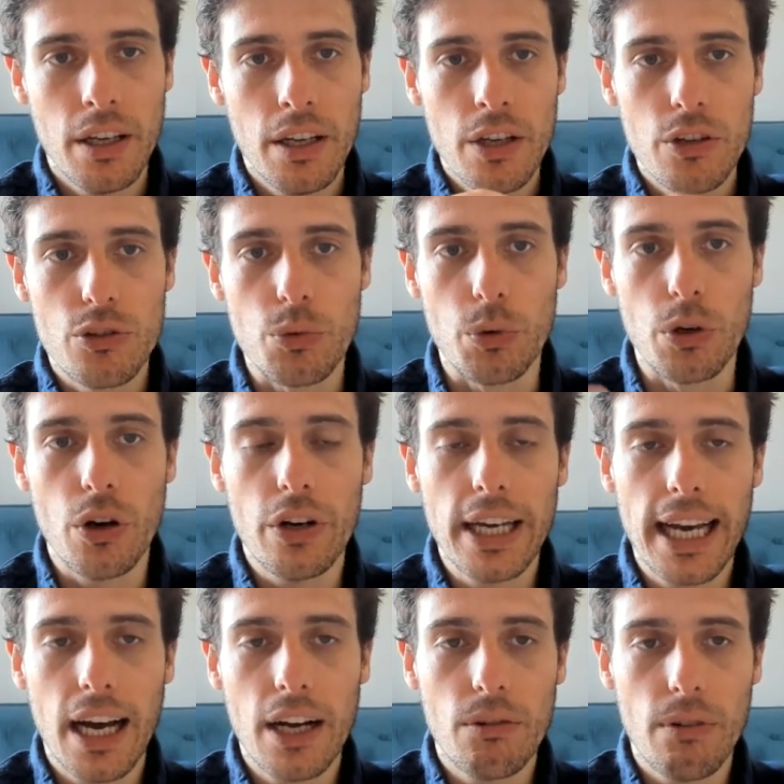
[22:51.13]
So we're learning
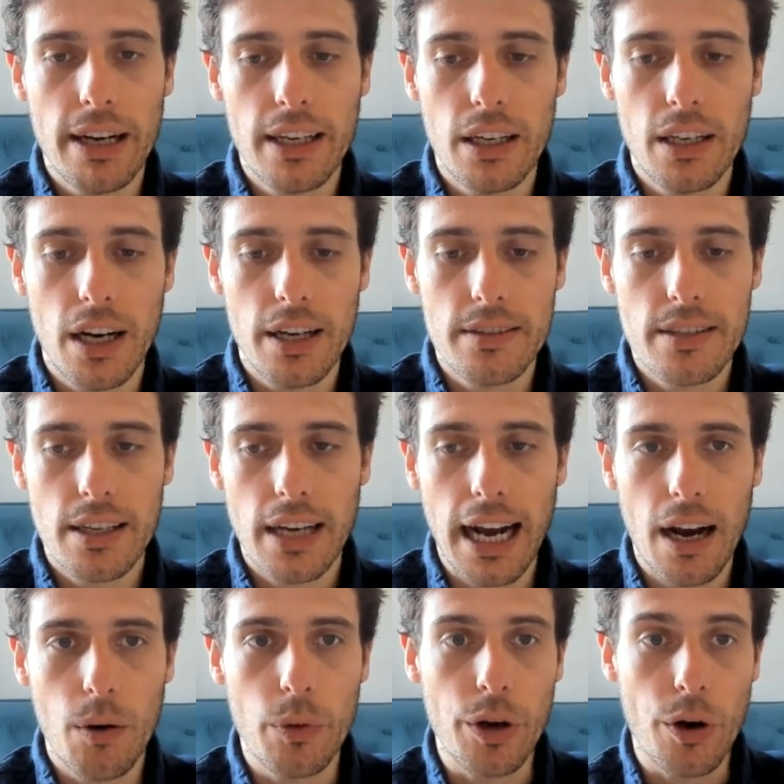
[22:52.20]
how to recognize
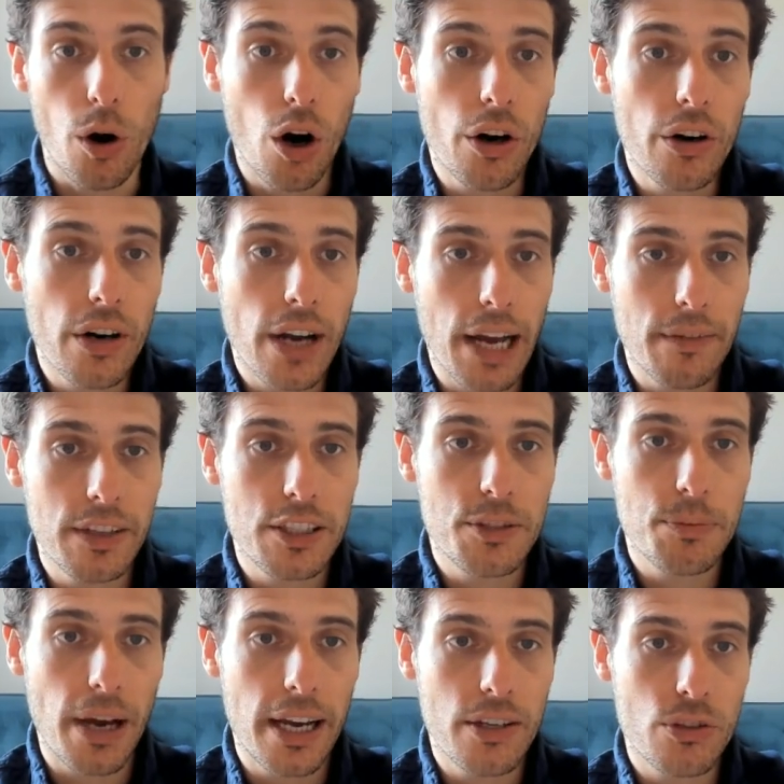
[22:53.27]
how we are having
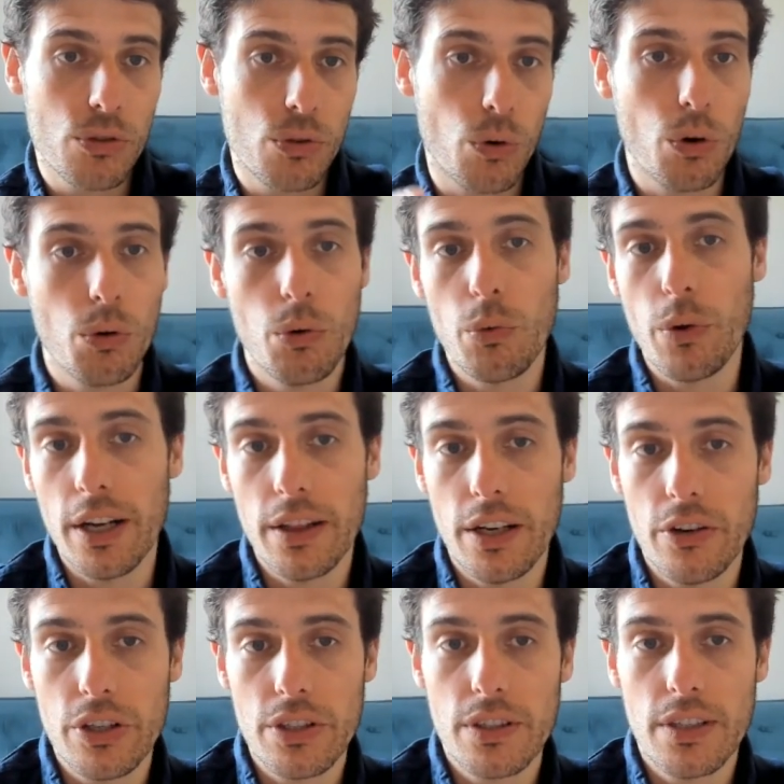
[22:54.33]
space or where there
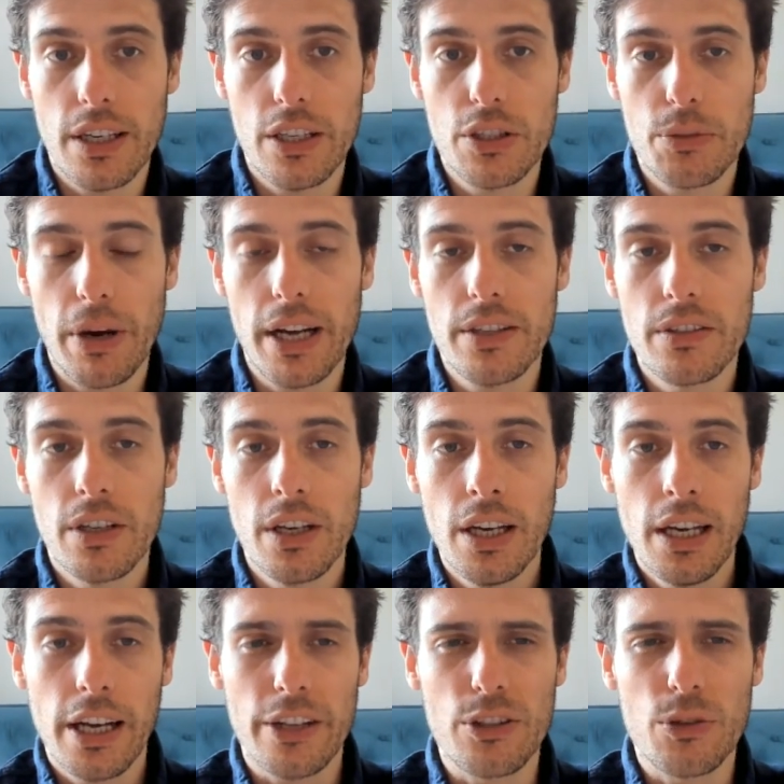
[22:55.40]
isn't any space.
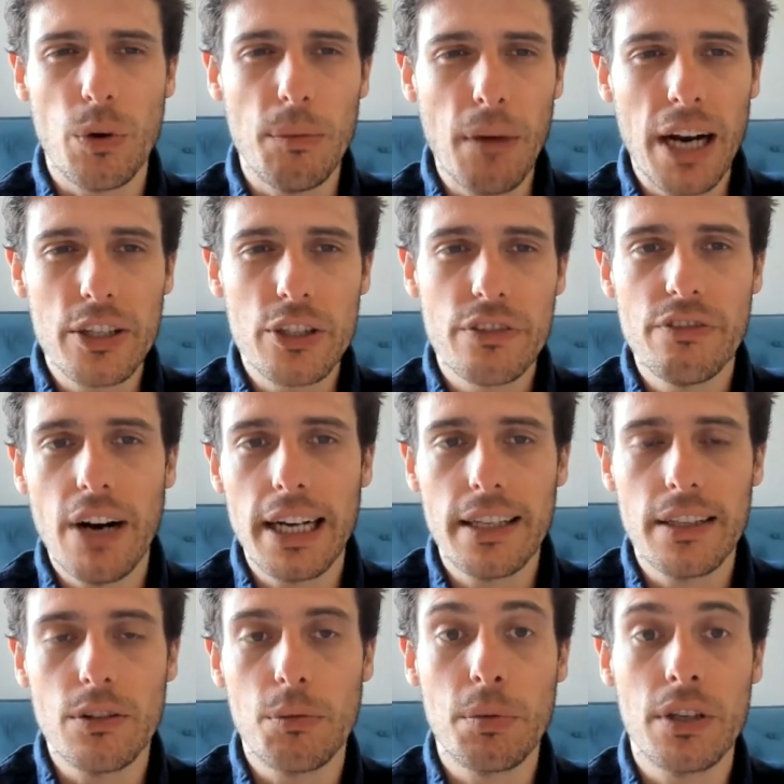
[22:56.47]
And so we might just find a
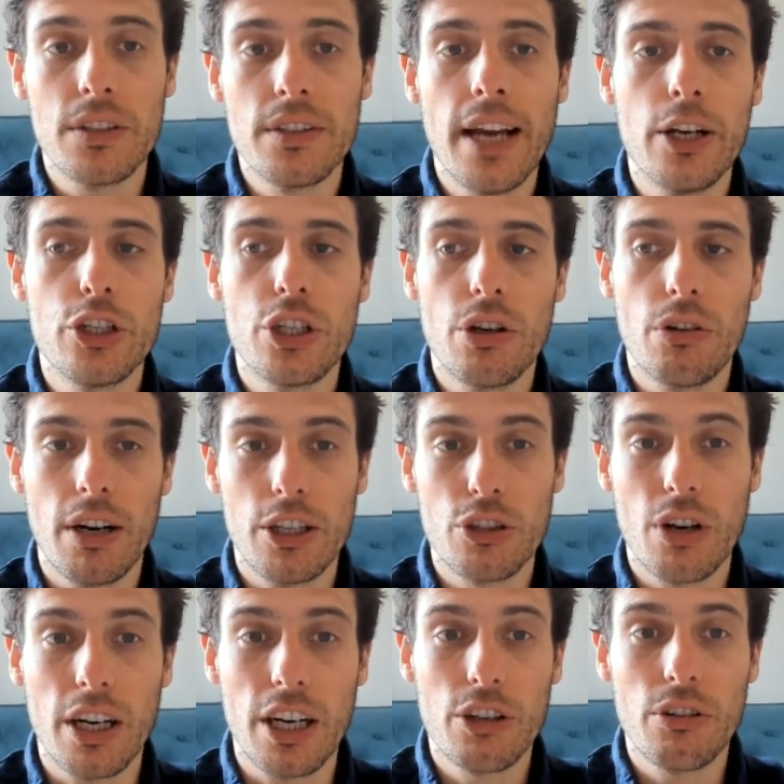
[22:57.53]
little bit of tension around
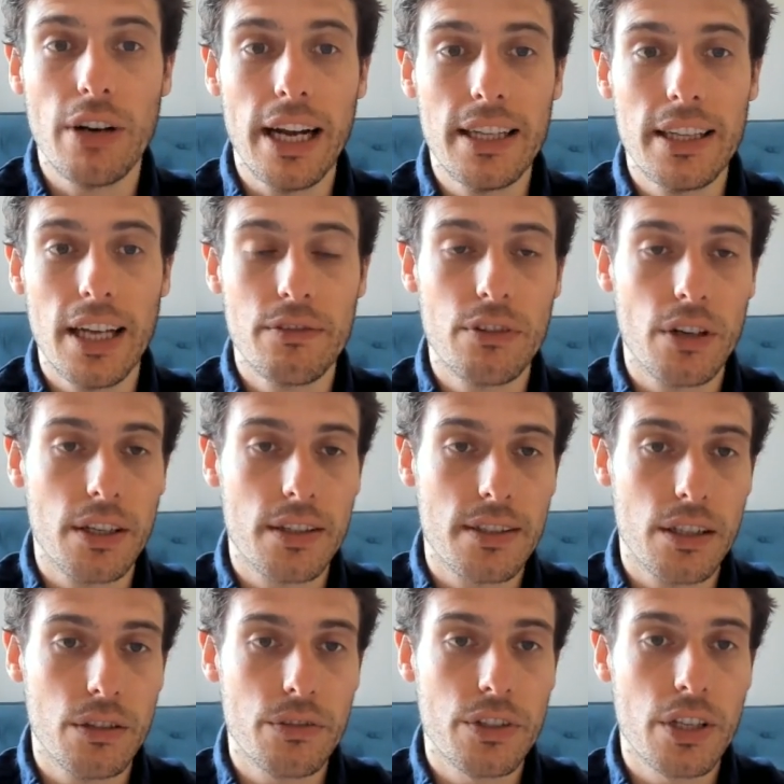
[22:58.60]
trying to create that for
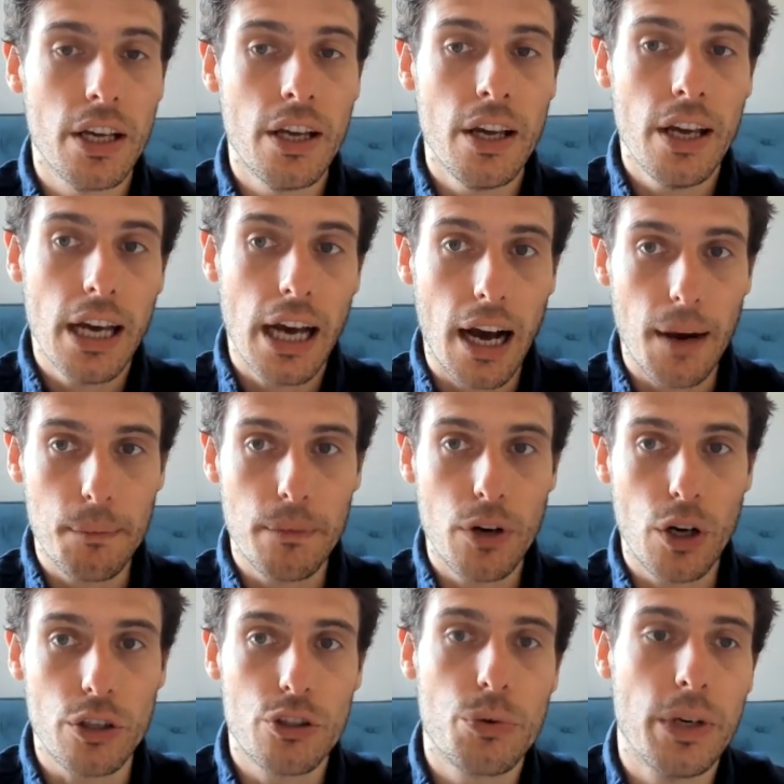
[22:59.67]
ourselves
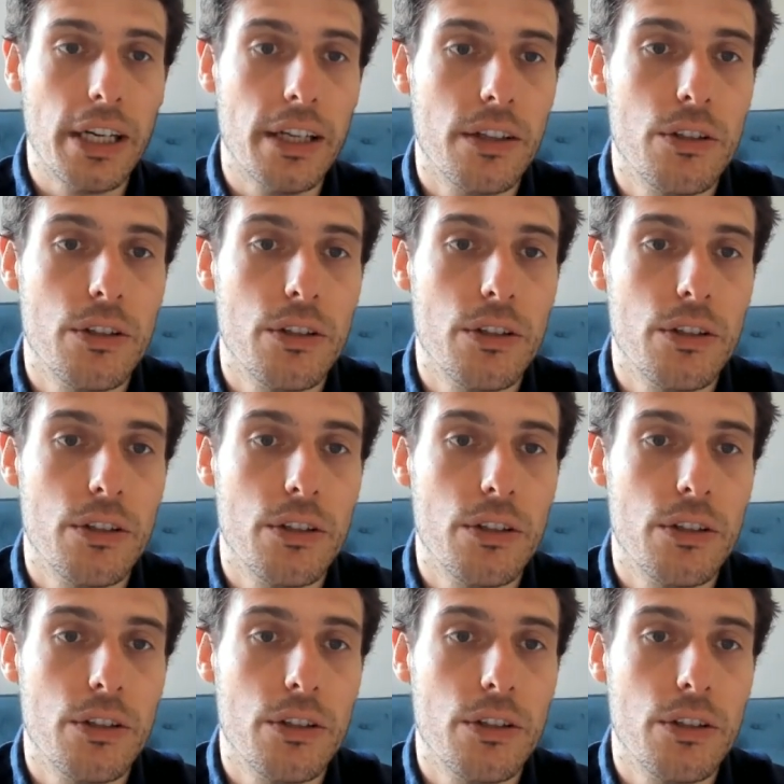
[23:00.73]
on the 20th and